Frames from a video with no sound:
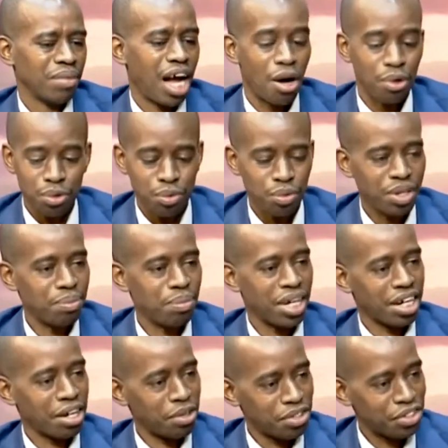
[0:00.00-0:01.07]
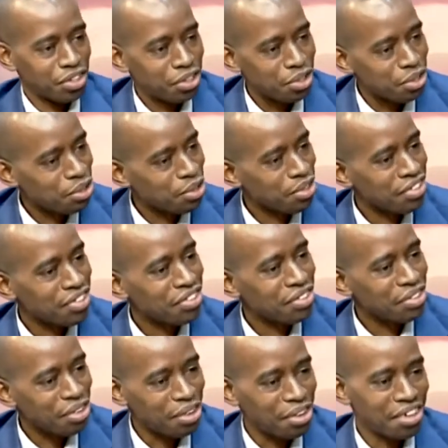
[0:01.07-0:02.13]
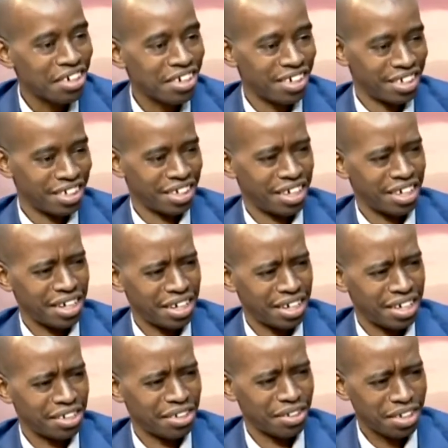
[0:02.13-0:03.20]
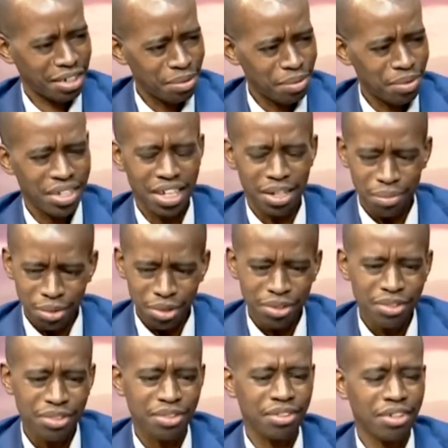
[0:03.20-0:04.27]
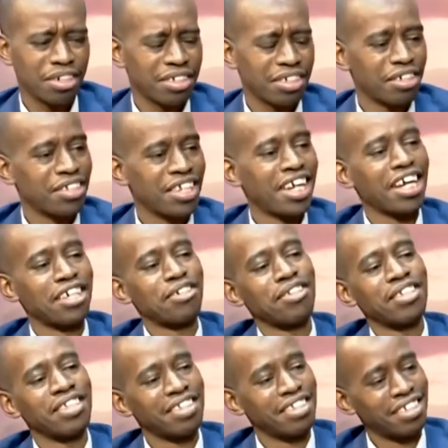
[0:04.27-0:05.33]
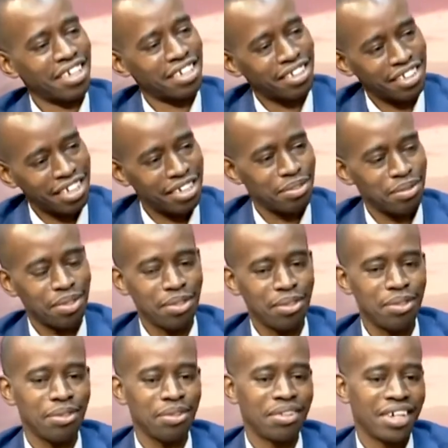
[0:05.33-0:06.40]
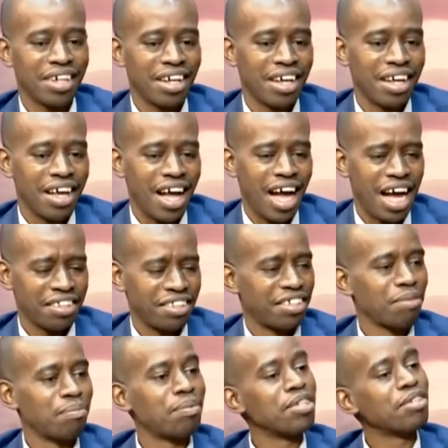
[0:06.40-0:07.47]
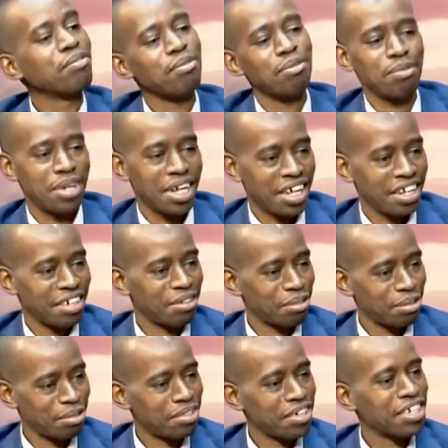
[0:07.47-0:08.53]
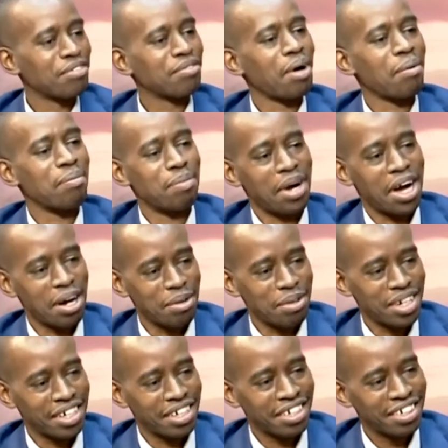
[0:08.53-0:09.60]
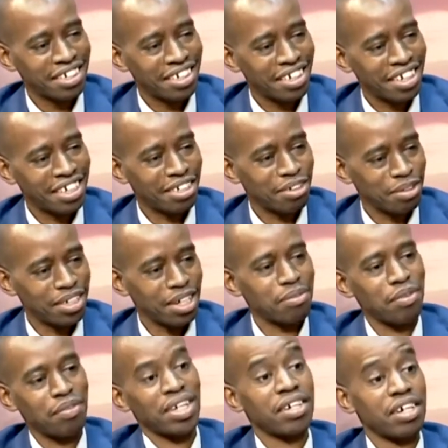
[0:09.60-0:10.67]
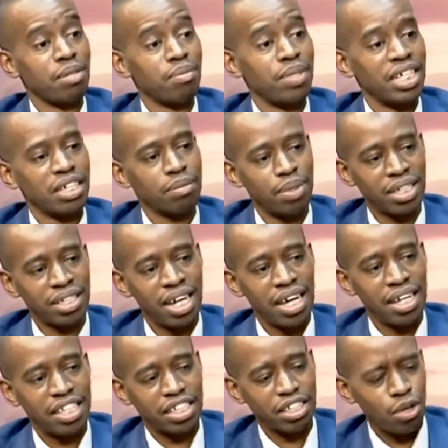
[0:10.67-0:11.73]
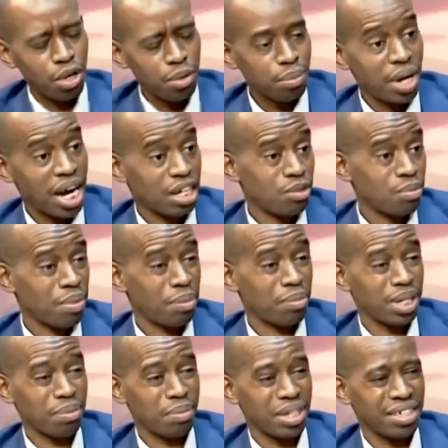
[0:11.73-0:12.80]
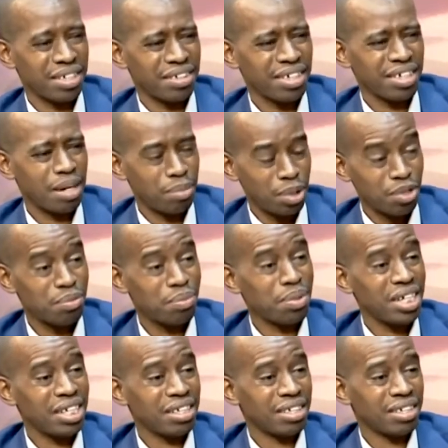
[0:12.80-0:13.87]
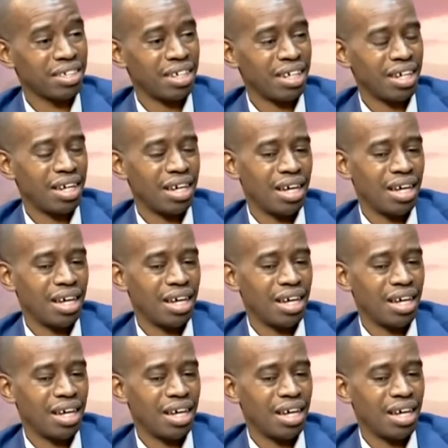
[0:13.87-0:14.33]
How do we make our institutions strong so that we're able to, because elections, as we know, are just a peaceful way to transfer power, and so in terms of the credibility, but just going back to public messaging about peace,